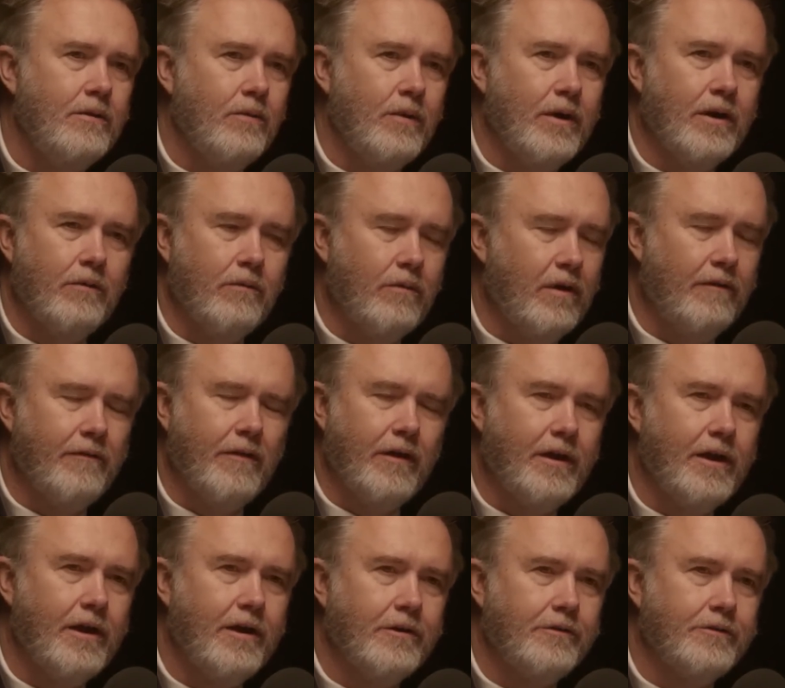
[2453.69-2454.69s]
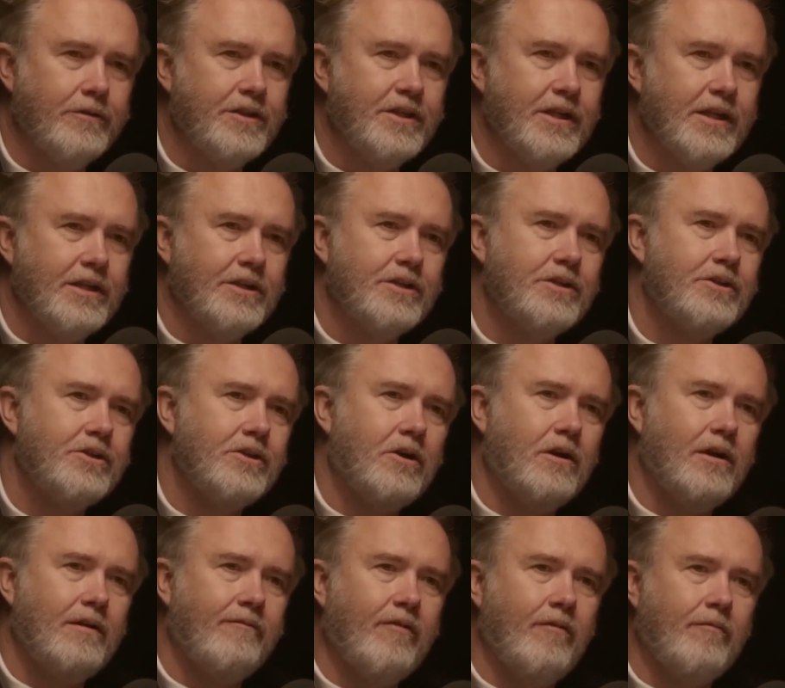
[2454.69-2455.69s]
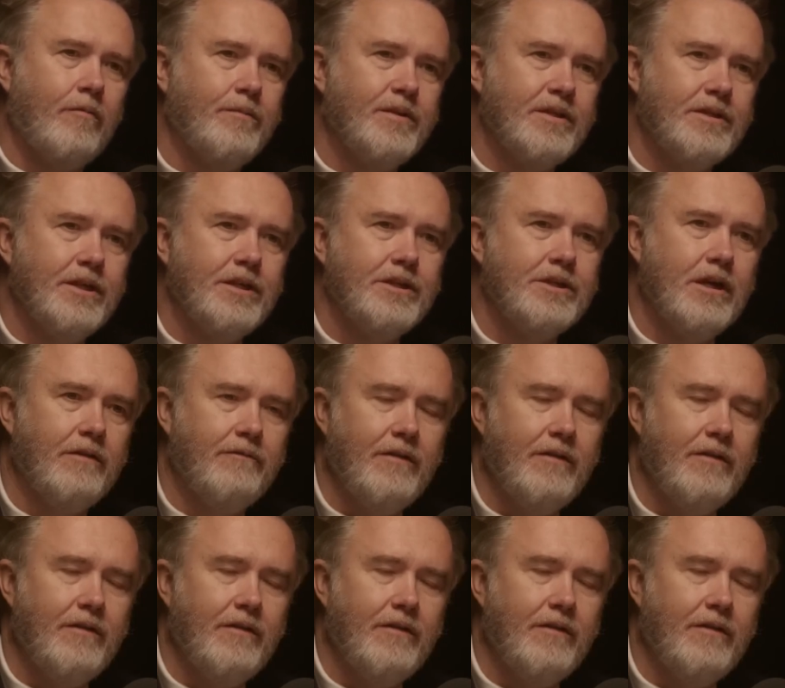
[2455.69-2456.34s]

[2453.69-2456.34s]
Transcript: where one of the characters says, starting from a position